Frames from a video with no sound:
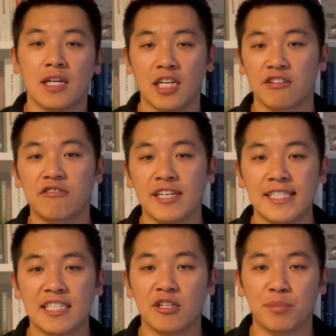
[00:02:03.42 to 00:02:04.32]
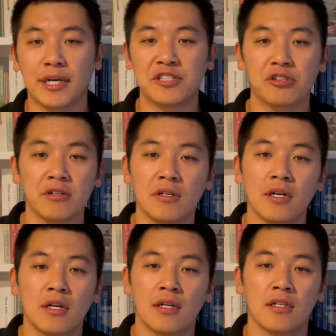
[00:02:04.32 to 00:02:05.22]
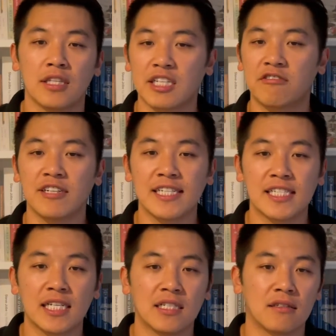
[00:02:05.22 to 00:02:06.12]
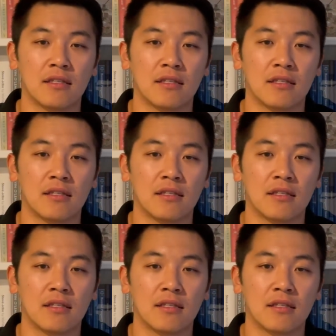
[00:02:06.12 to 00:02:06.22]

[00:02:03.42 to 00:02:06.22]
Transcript: increasing the pressure, decreasing